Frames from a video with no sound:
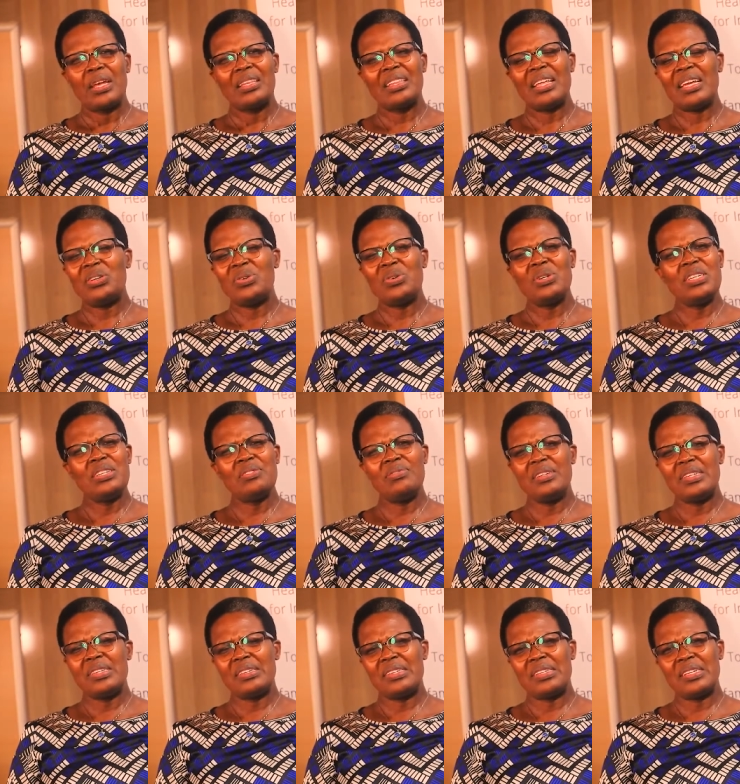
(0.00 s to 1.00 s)
they don't
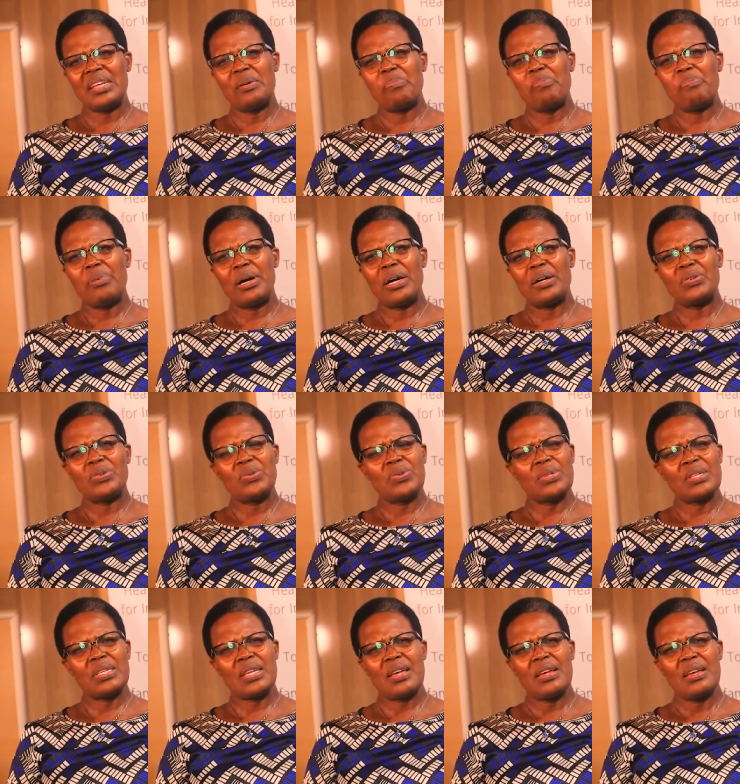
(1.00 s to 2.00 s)
even step back to
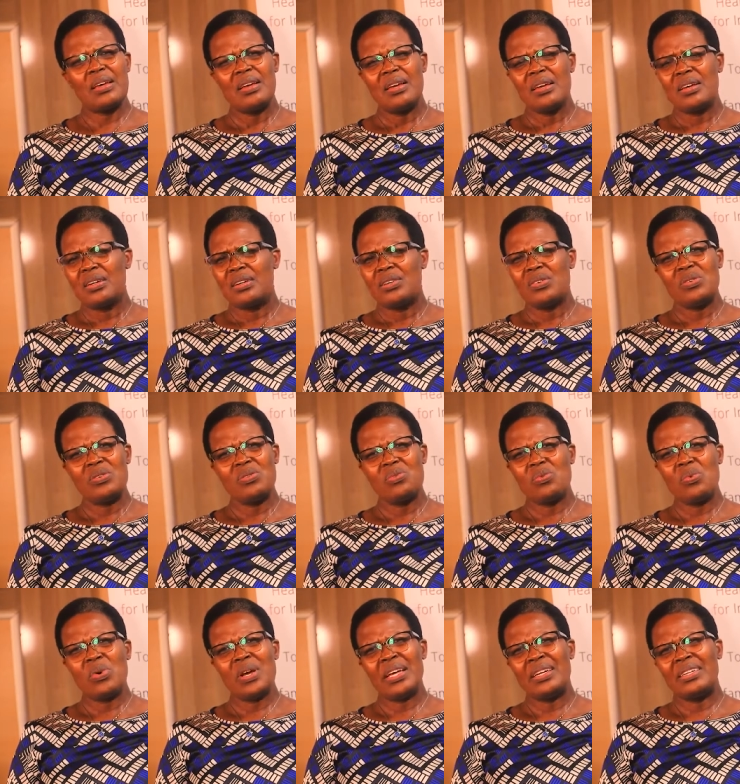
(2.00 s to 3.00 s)
say, oh,
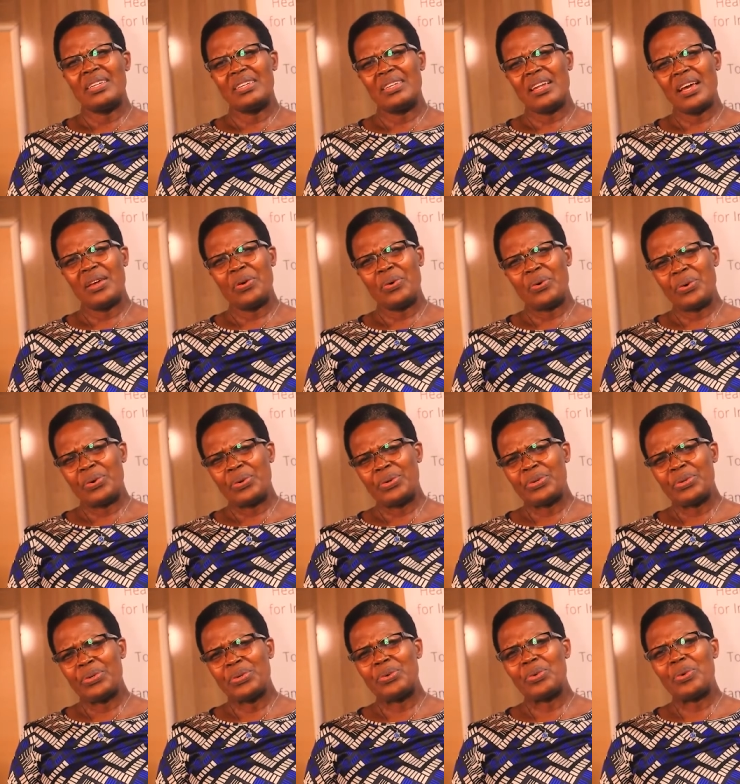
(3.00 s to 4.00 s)
where did I go
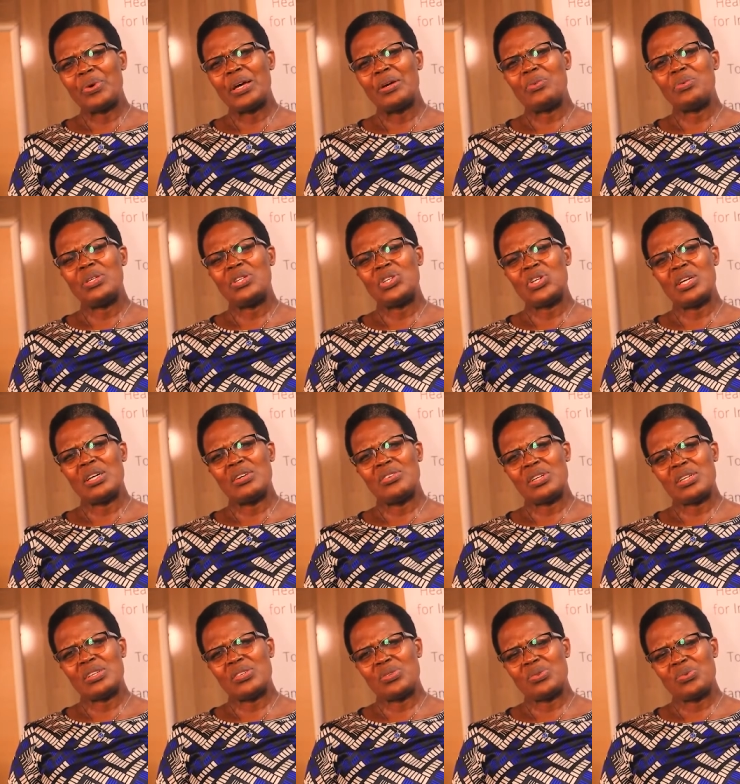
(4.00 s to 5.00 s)
wrong? Which
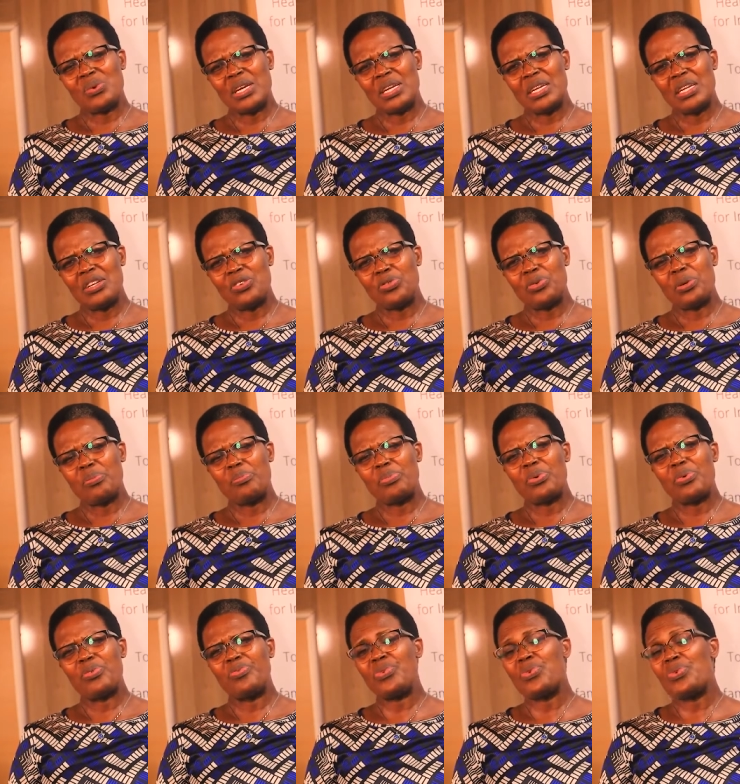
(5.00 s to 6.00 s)
areas do I need to
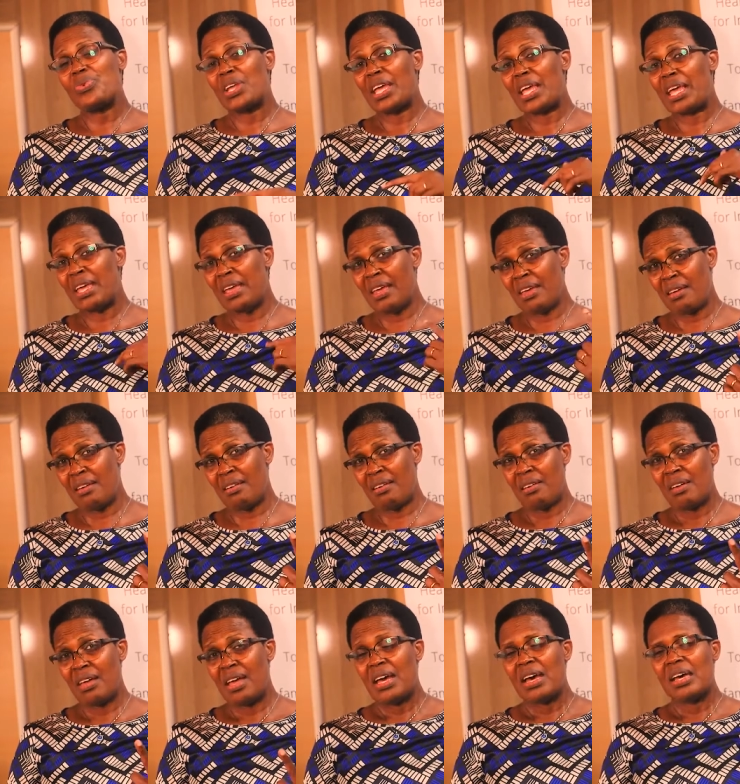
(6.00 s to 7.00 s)
improve? You'll
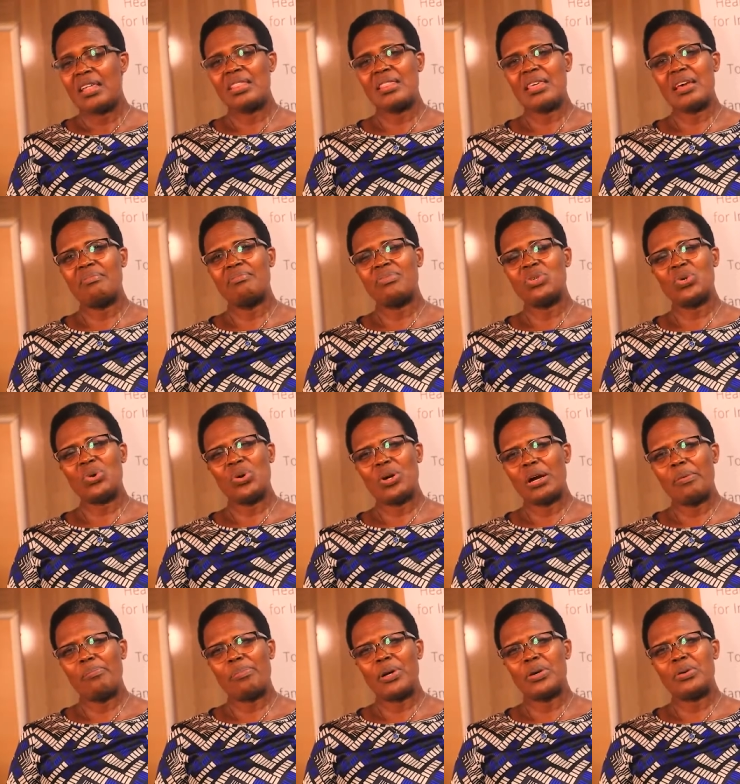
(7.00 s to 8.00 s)
hear them
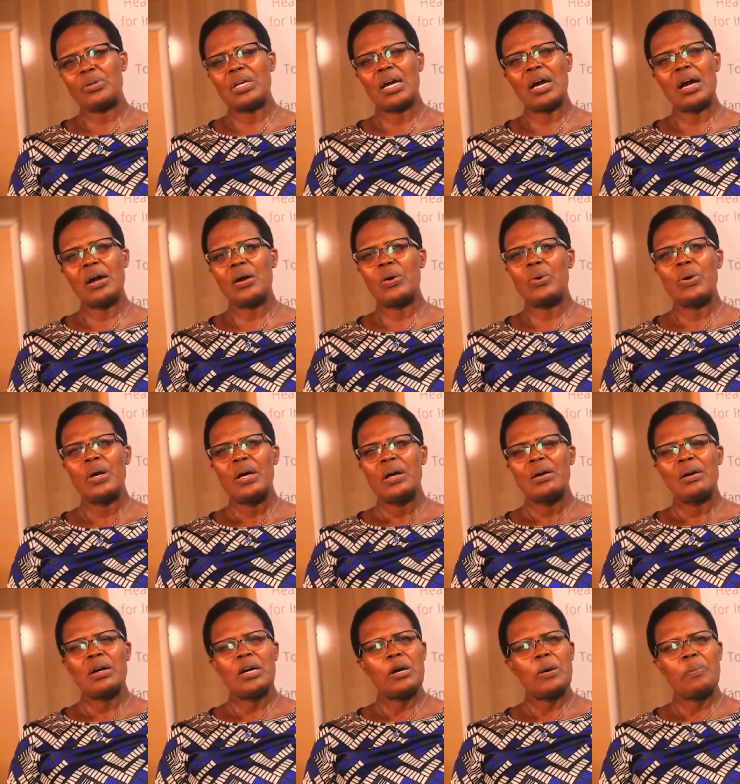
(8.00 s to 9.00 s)
talk about how
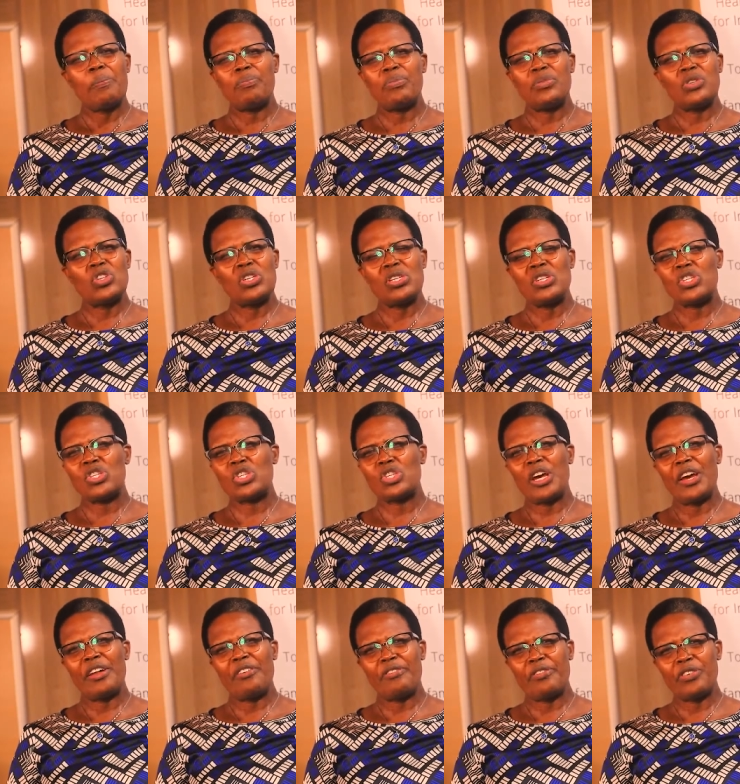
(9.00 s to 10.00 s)
she's
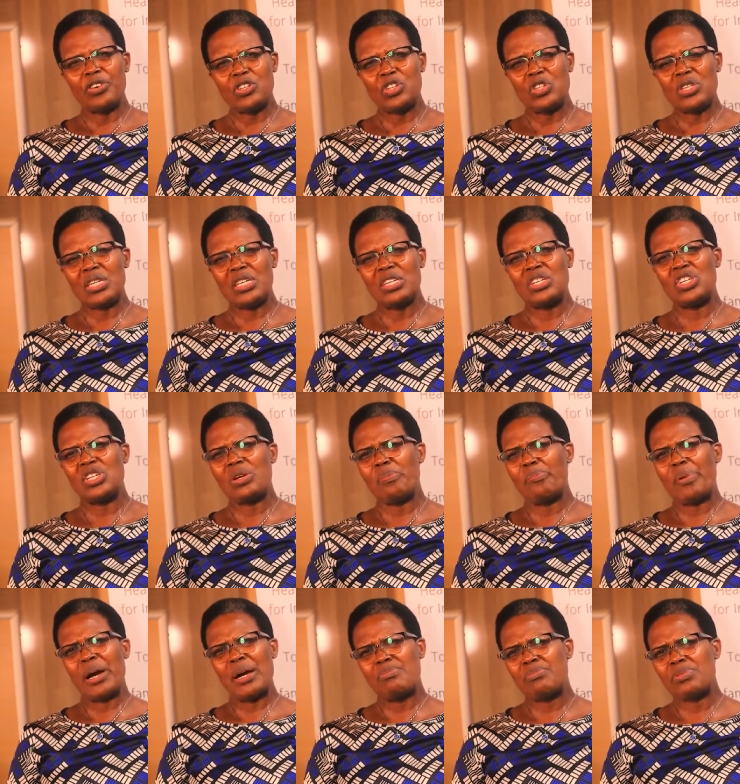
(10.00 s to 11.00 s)
so unfortunate, she
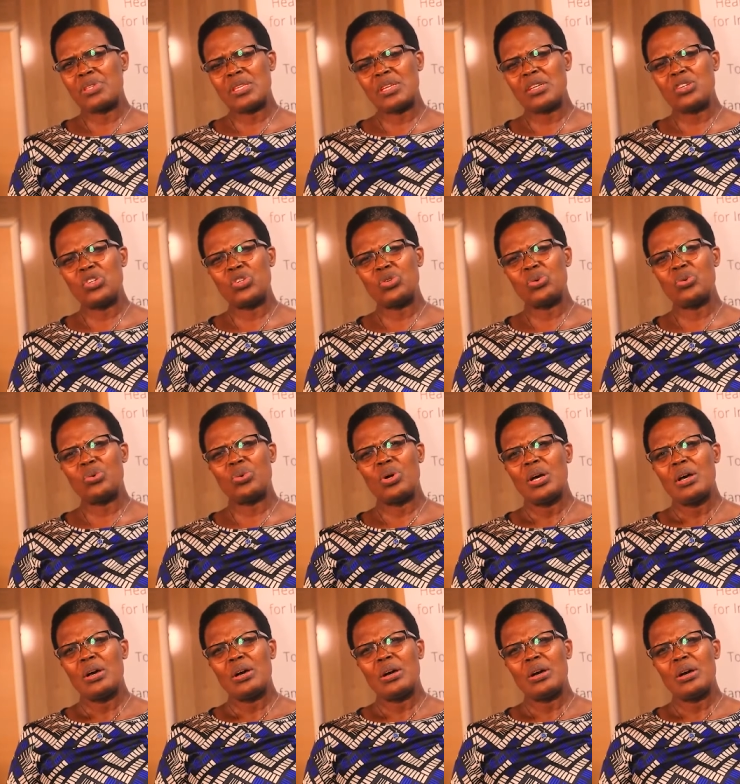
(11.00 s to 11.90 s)
bumps into